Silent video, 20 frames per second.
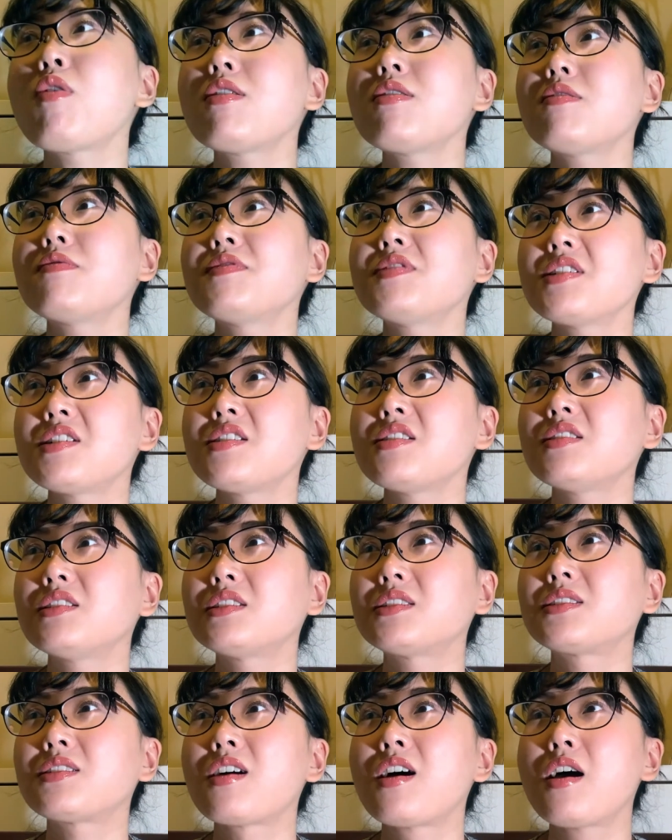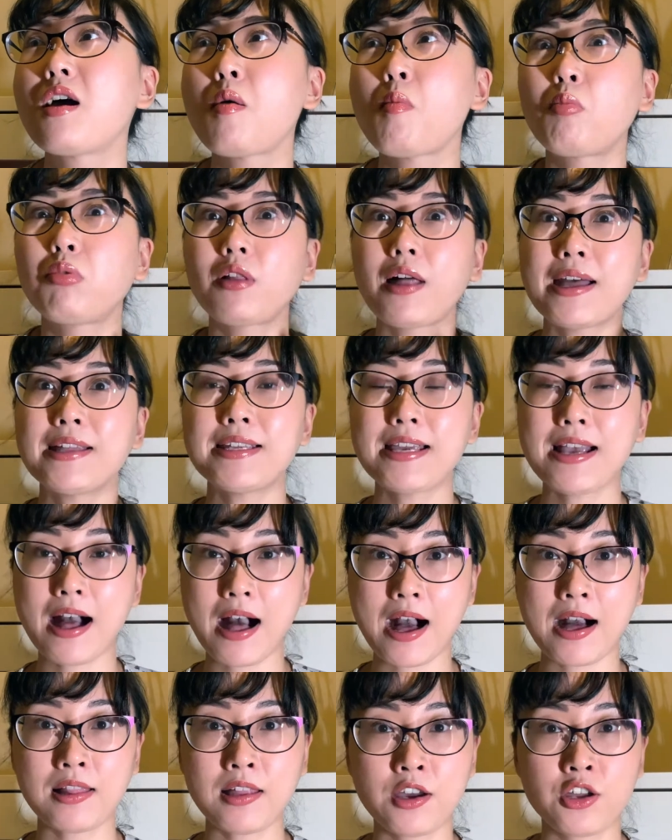of these blinding
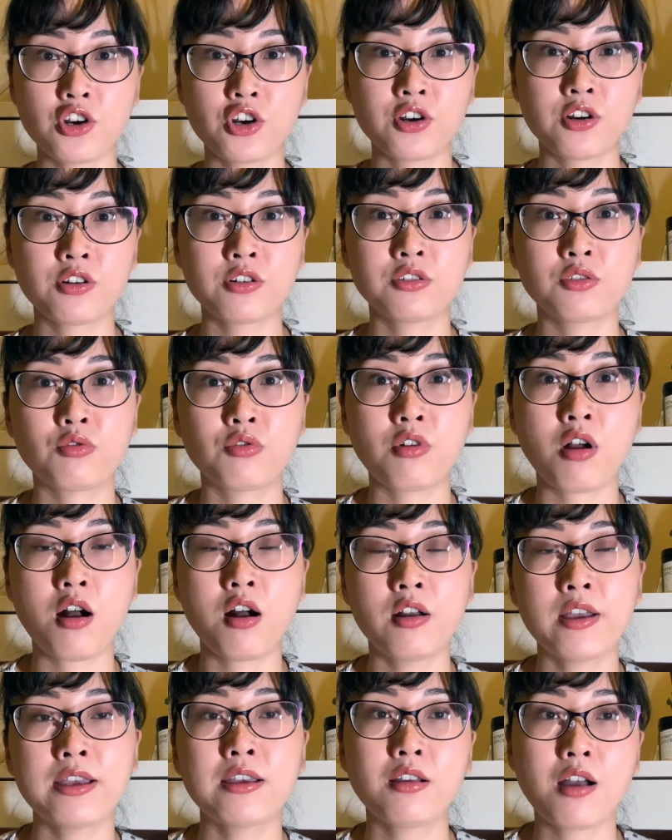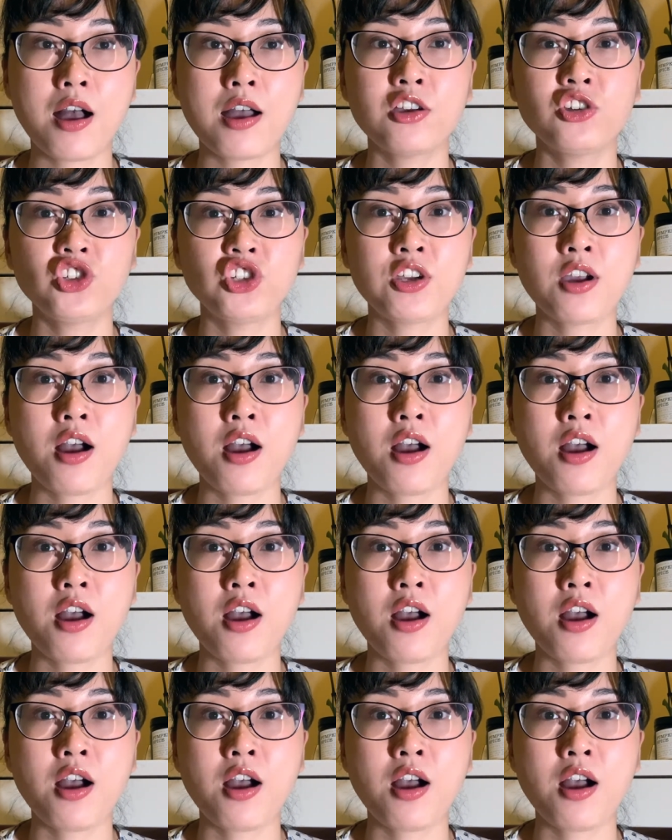highlighters or IG